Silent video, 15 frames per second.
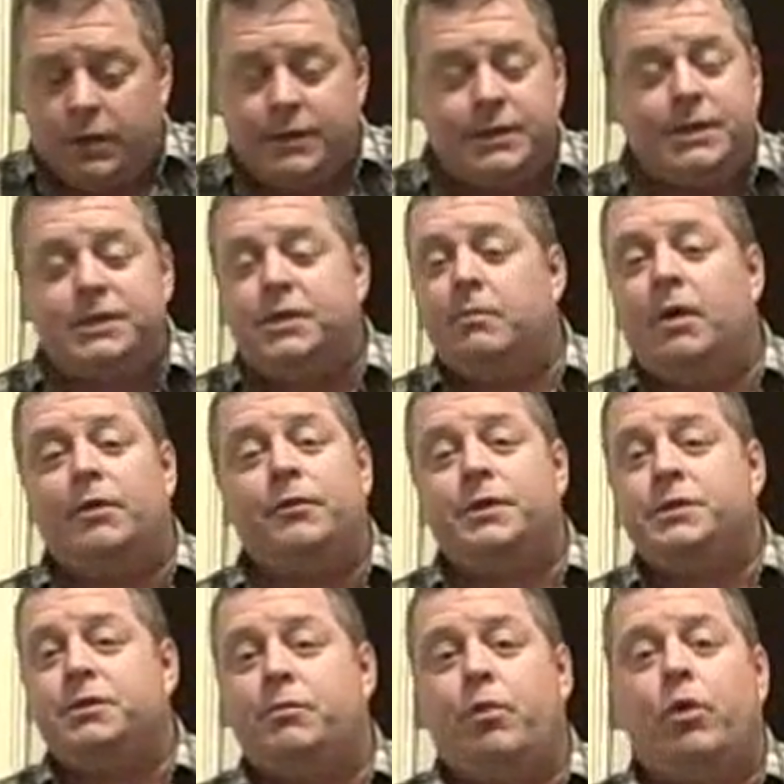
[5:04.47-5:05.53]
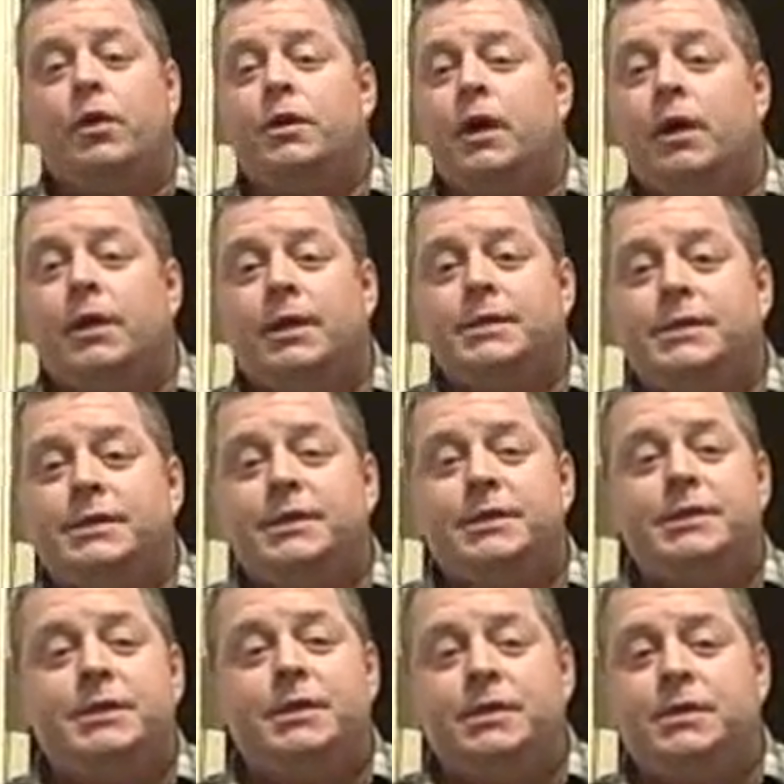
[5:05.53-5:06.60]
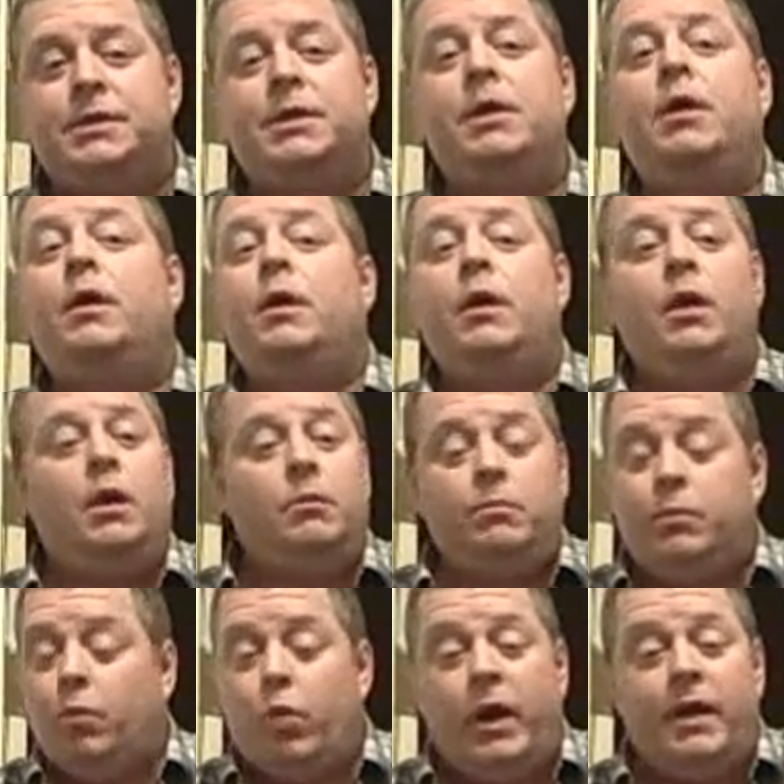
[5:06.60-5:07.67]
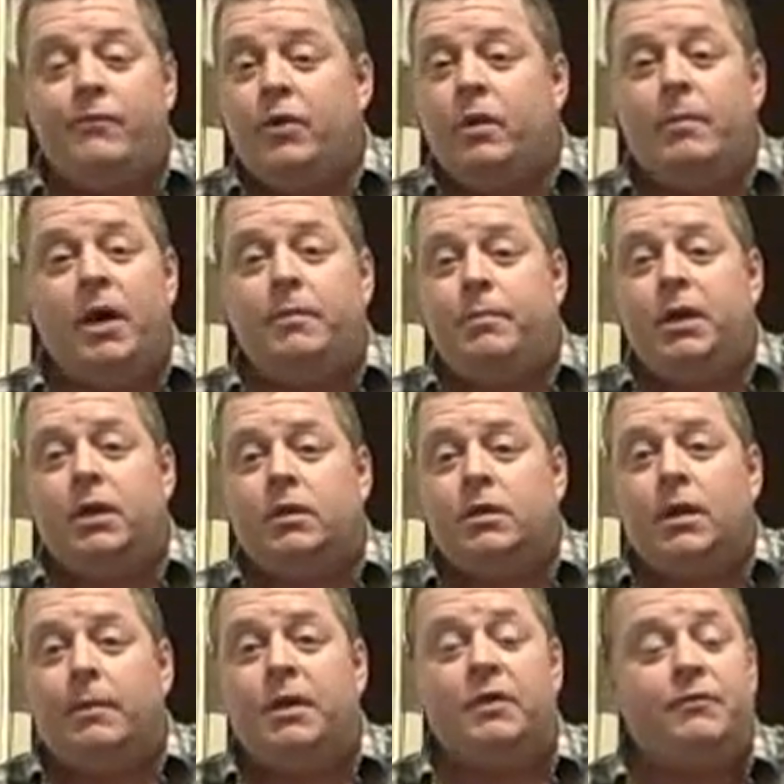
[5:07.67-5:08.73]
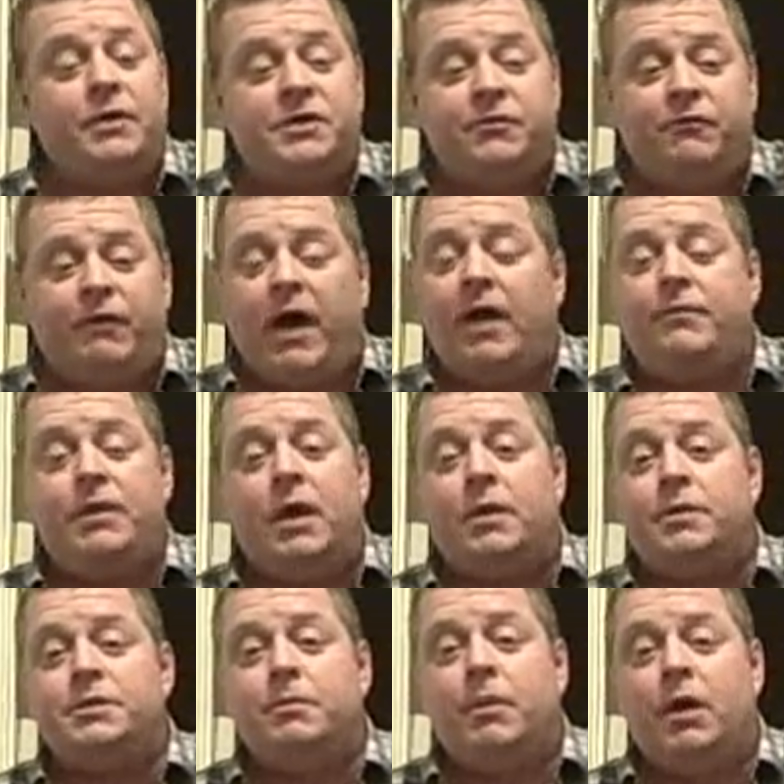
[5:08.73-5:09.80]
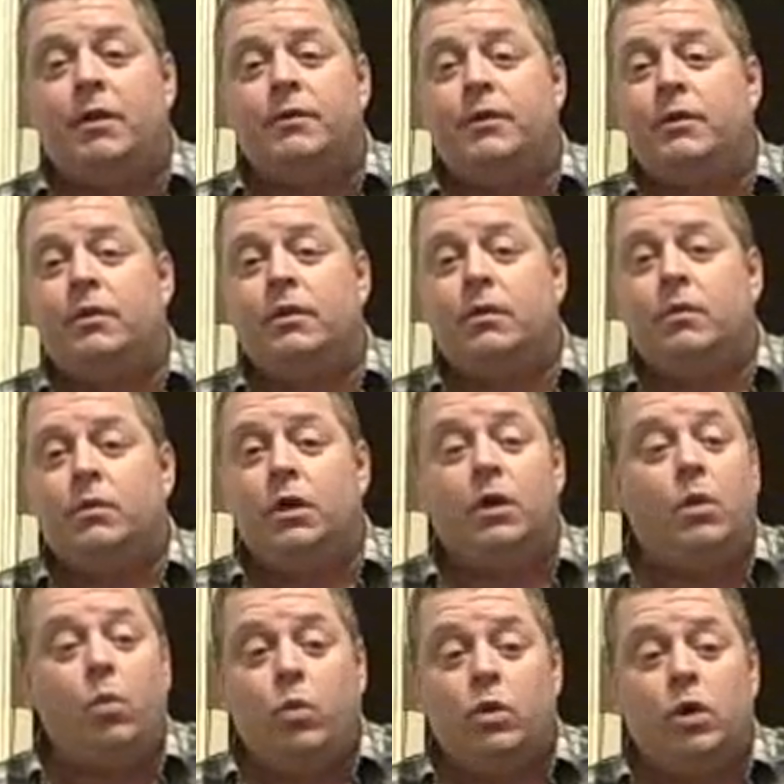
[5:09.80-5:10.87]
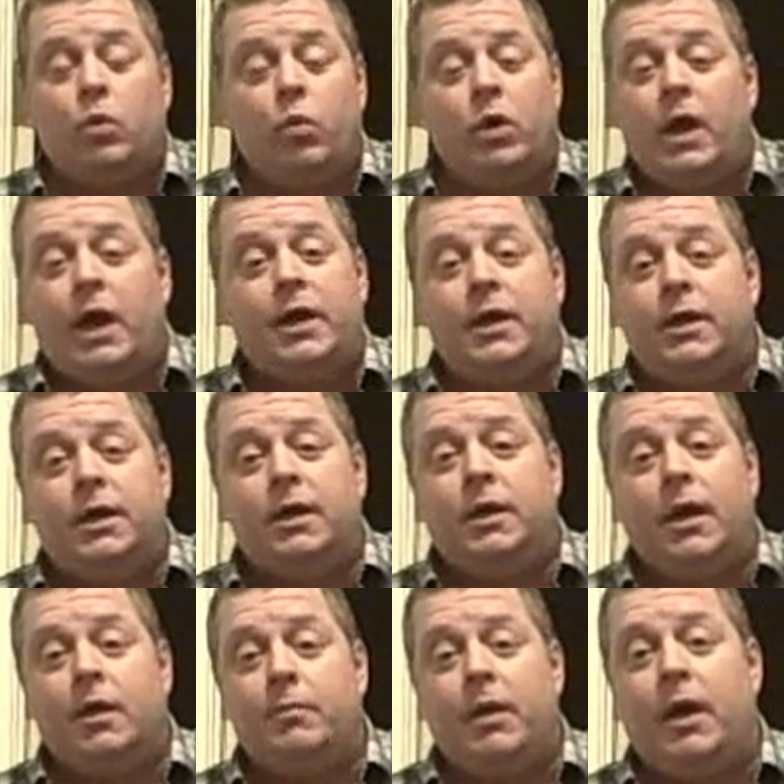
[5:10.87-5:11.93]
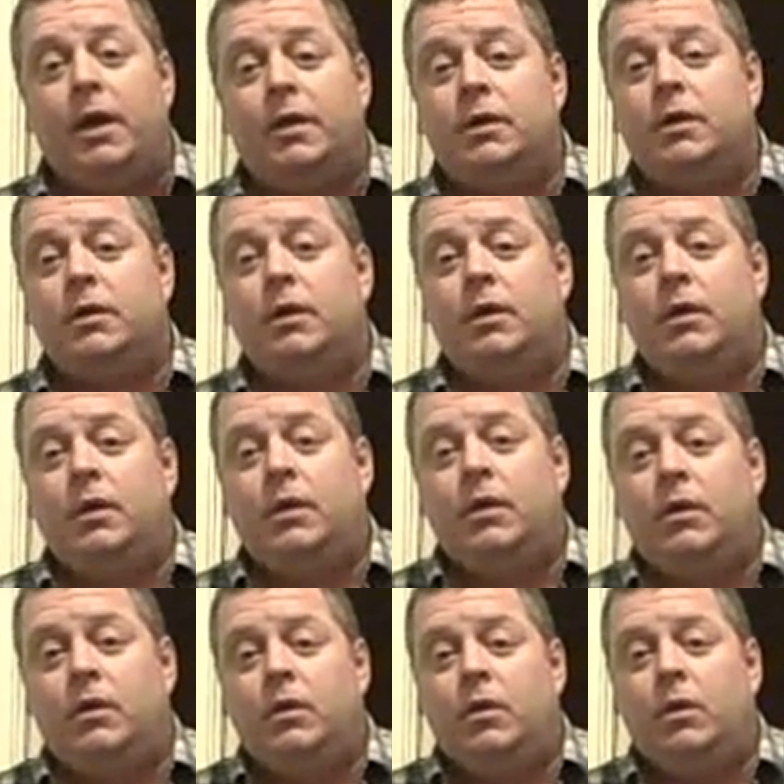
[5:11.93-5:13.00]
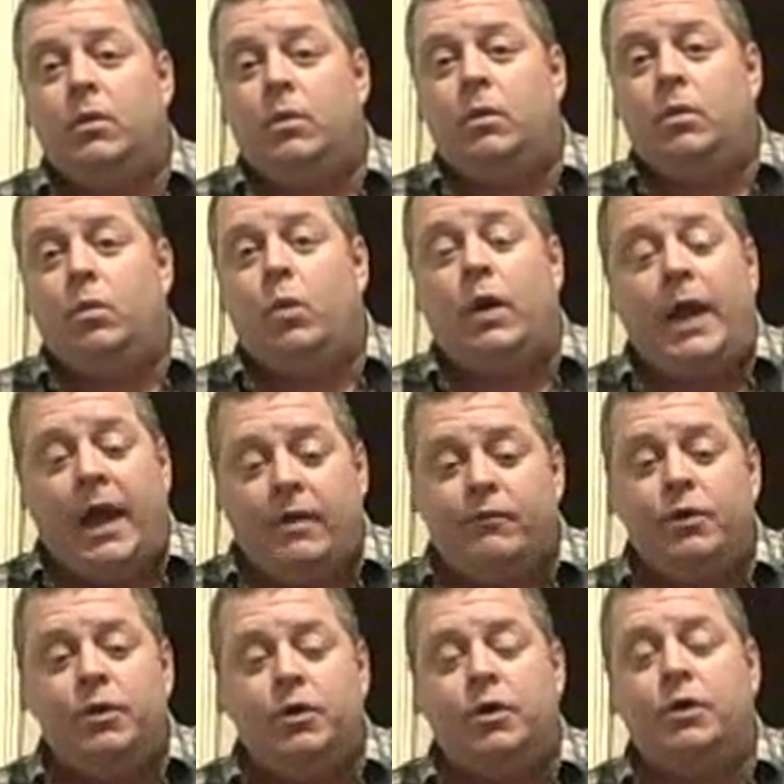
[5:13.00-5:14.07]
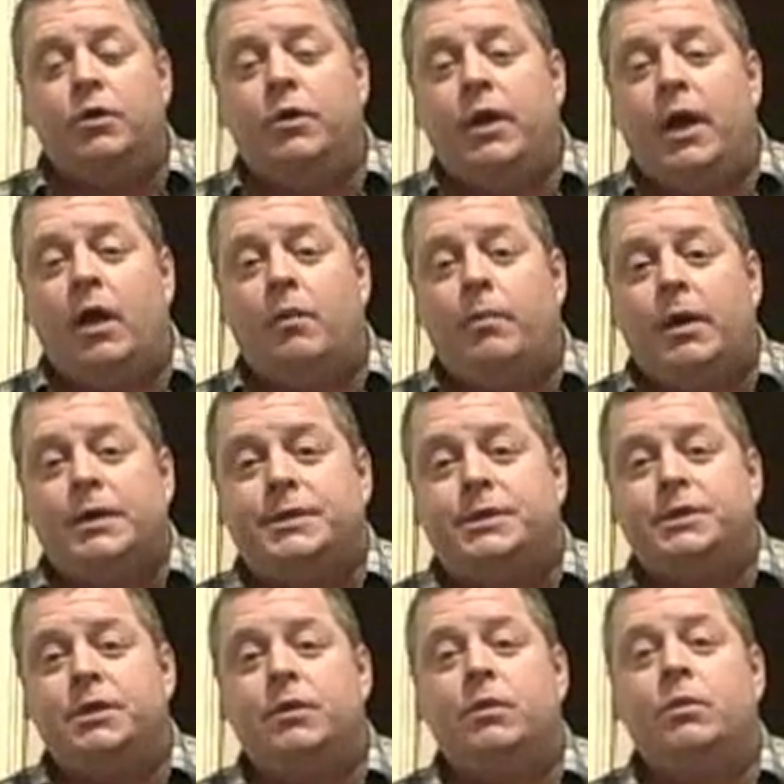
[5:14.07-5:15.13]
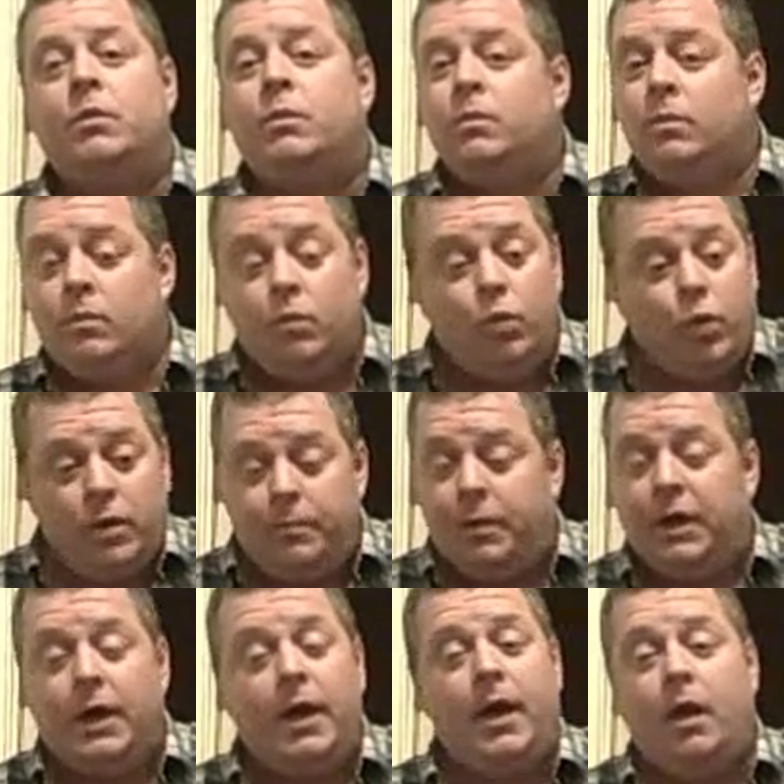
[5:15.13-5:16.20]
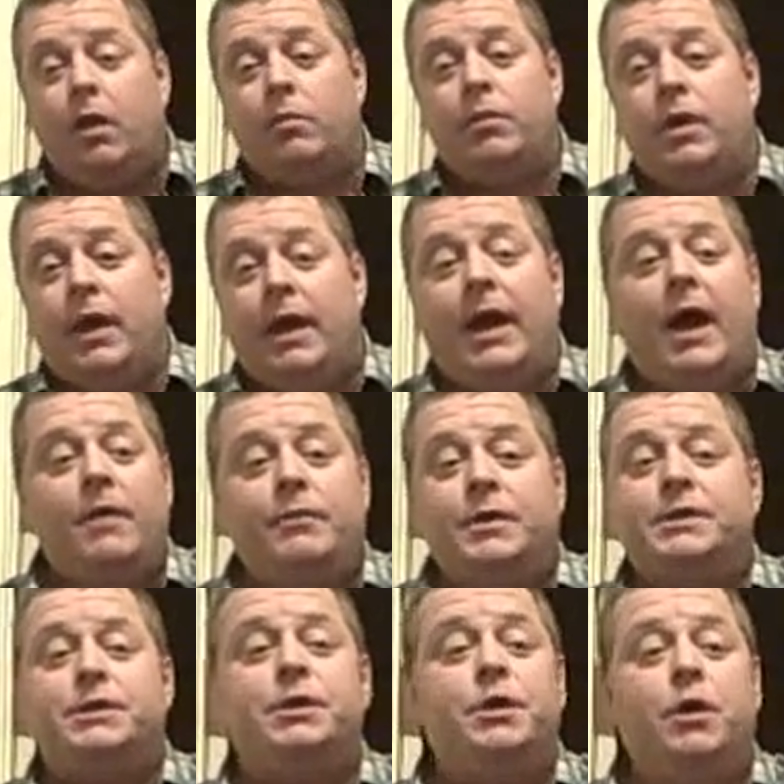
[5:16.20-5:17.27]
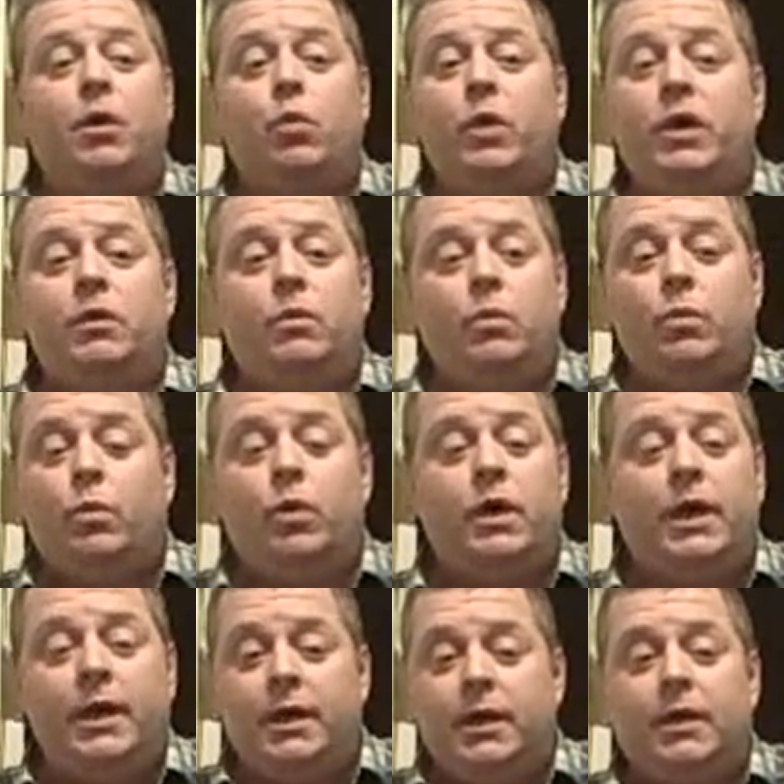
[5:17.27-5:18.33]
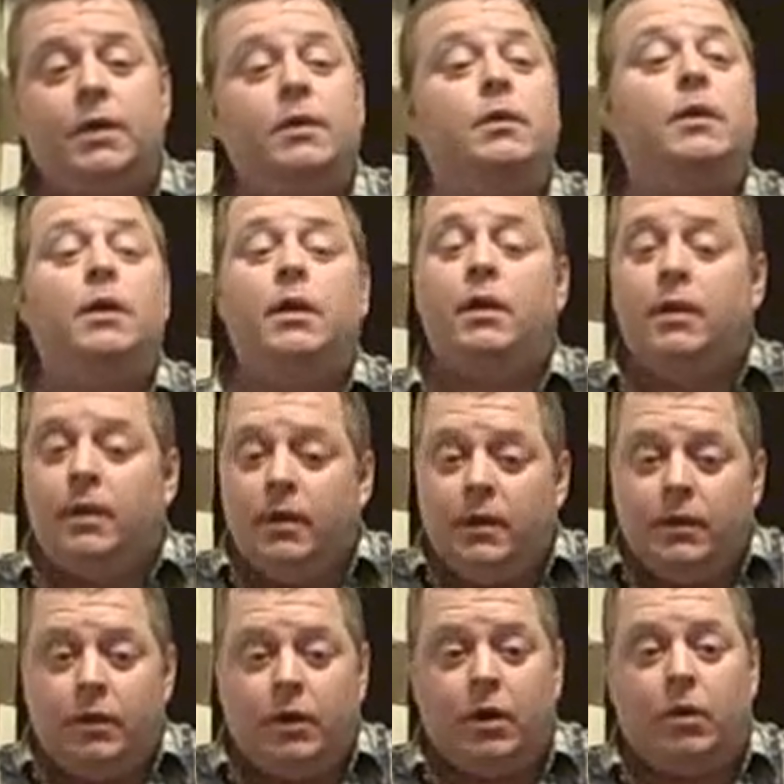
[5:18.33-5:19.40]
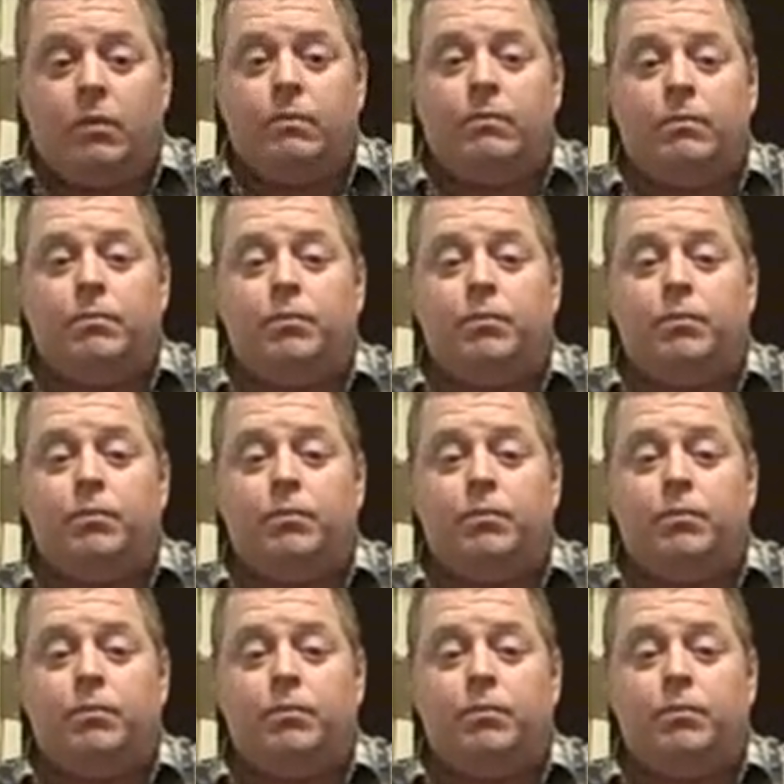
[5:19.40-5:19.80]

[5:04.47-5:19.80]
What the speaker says: support, a consistent, whatever it might be. I mean, if it's $5 a month, you know, look, we're not going to kick you out of bed. Whatever you can do to help us would be a help. And obviously, you know, we're getting, you know,